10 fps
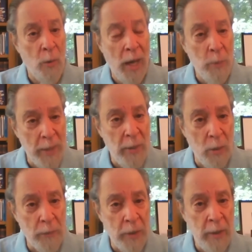I went
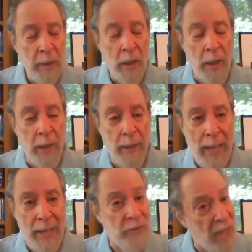over
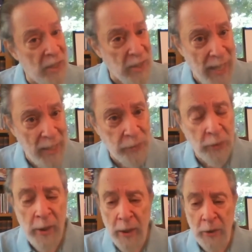as their guest
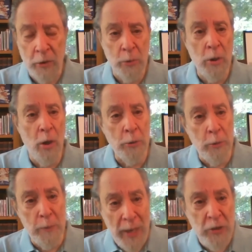to go to
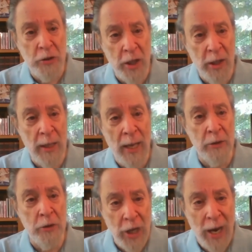Beijing
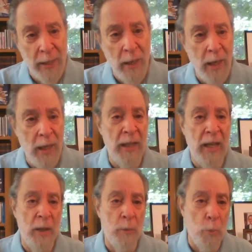and Shanghai
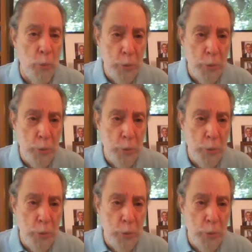and